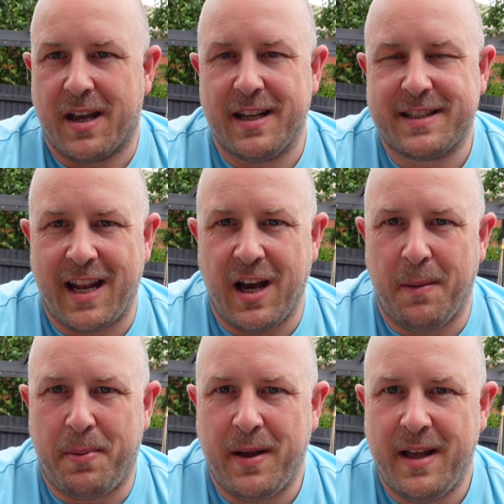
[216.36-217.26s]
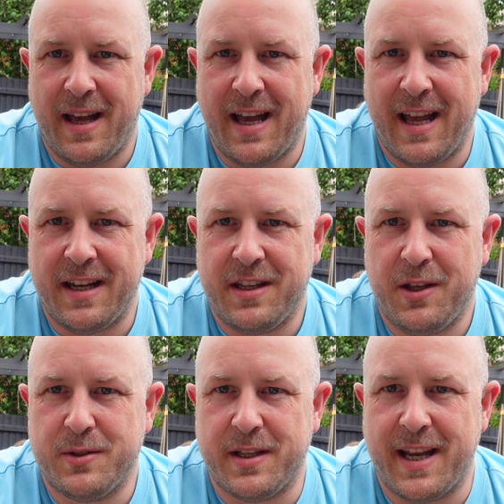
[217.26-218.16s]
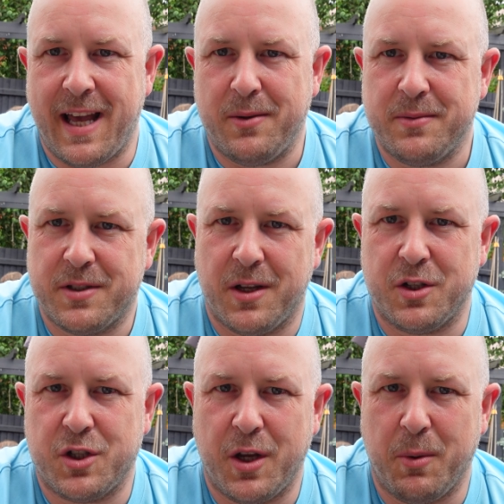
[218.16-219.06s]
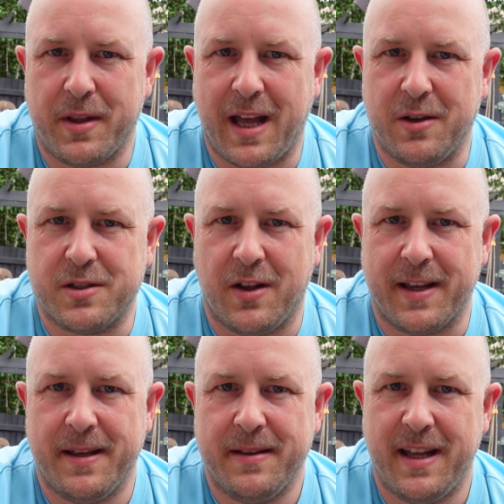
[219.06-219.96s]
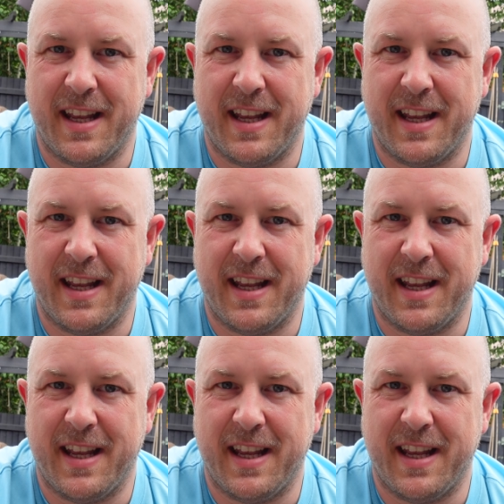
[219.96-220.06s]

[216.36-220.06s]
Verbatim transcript: going to set it up and use it now, so I'll just show you what that looks like,